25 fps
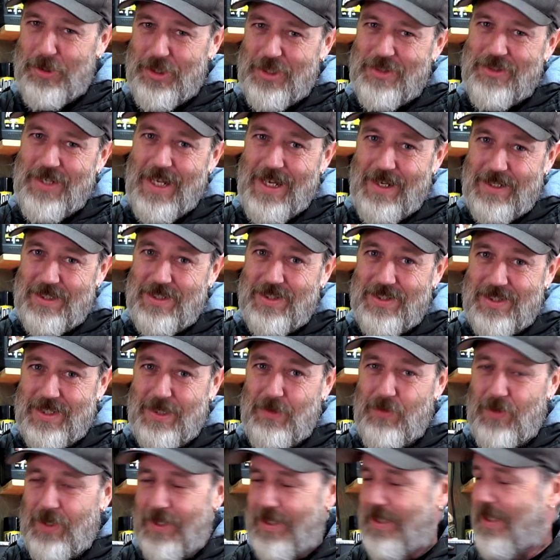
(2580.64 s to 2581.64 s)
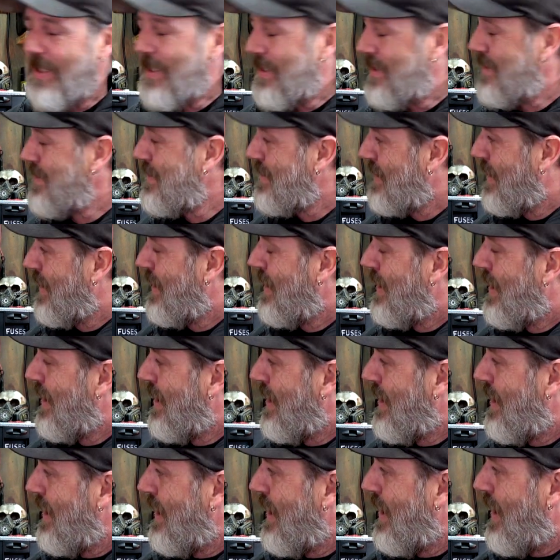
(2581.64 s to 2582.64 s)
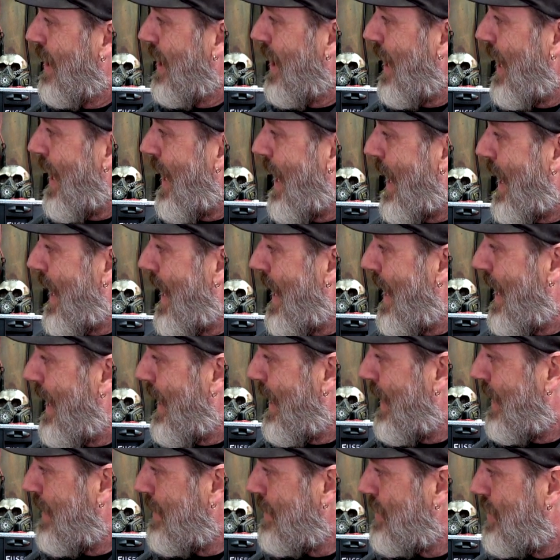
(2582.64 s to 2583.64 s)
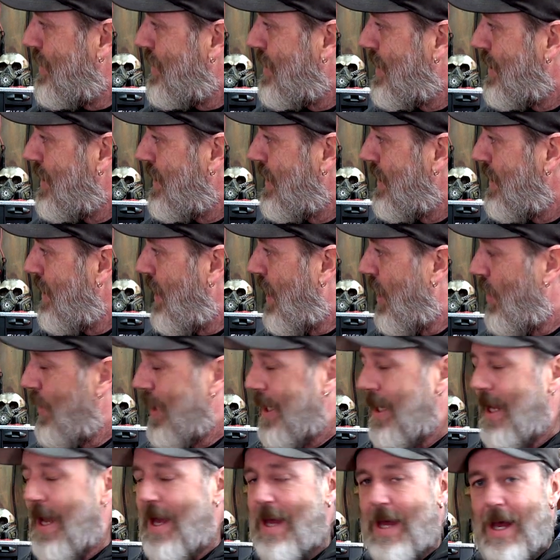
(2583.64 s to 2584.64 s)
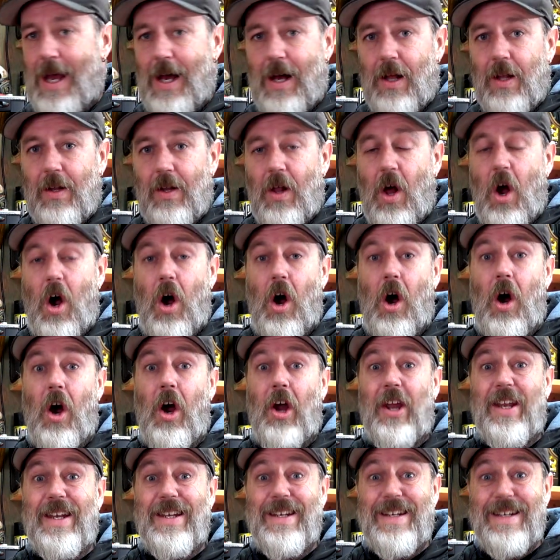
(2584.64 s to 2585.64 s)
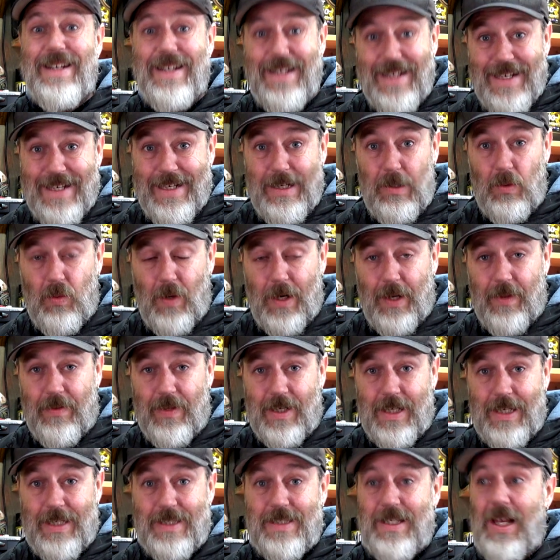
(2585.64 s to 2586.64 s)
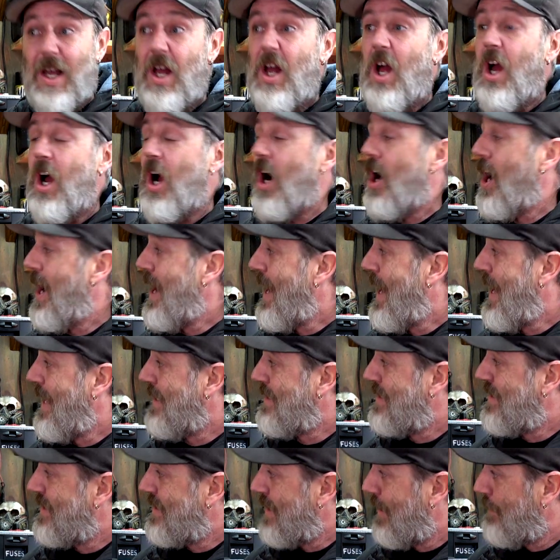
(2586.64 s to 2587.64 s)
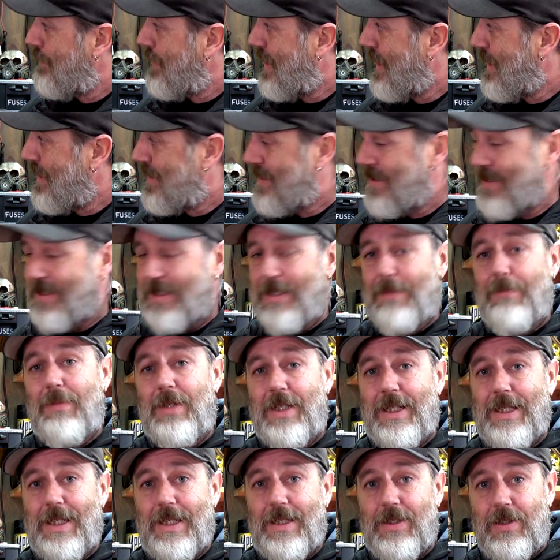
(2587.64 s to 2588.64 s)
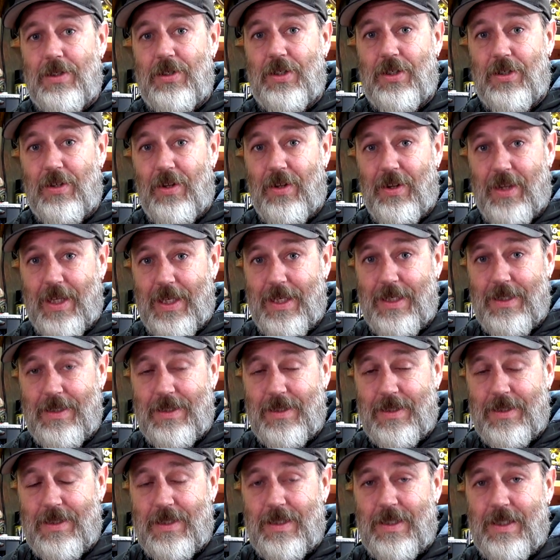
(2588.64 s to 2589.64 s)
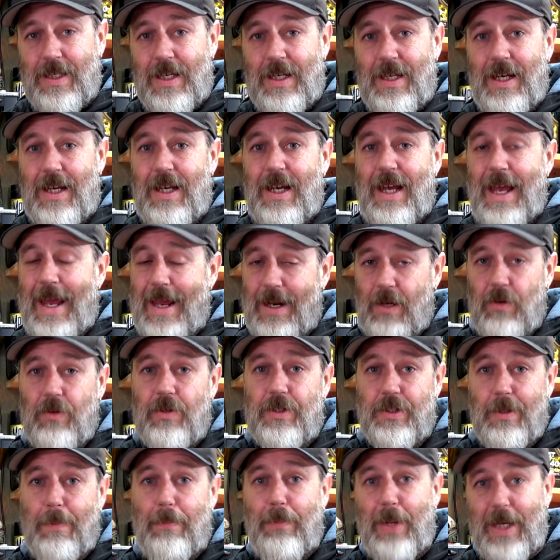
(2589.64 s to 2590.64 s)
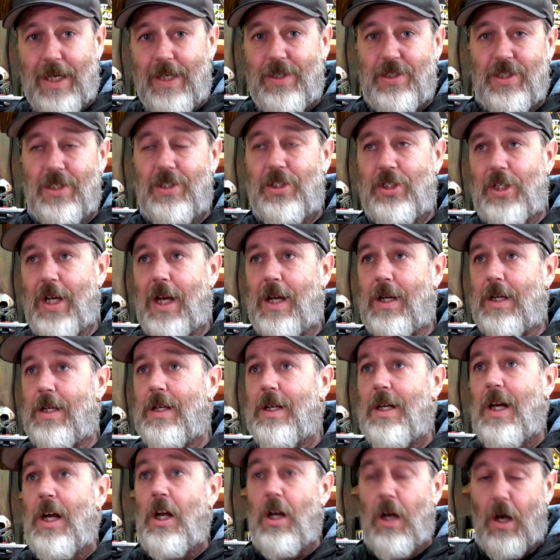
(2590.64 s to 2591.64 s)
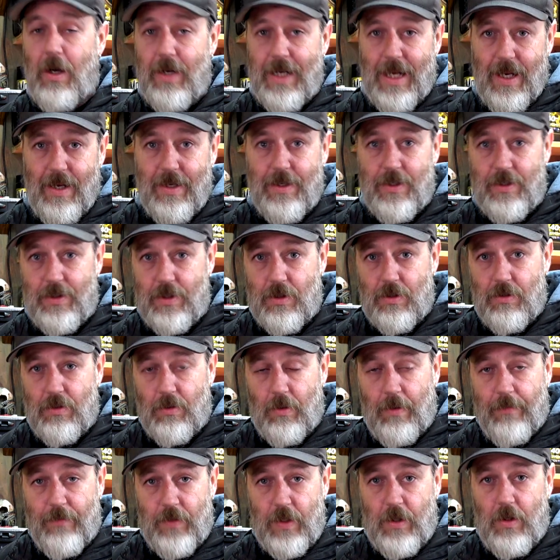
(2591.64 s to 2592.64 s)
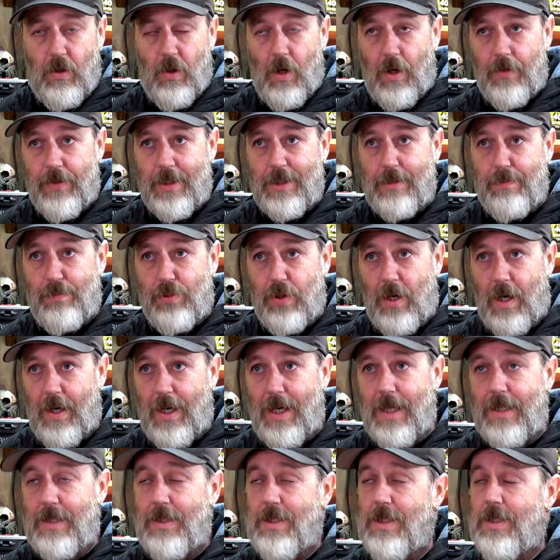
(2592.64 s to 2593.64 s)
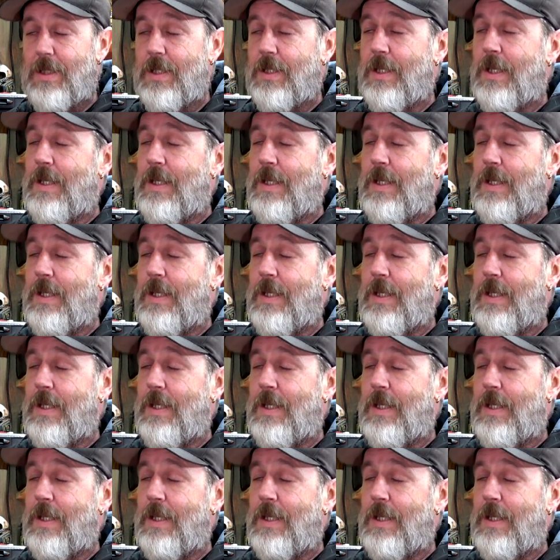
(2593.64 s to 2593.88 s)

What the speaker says: his out to see what it is. And I went, hell, I need one of these. I had something similar to this and it was a piece of junk. I'm going to do a review on this product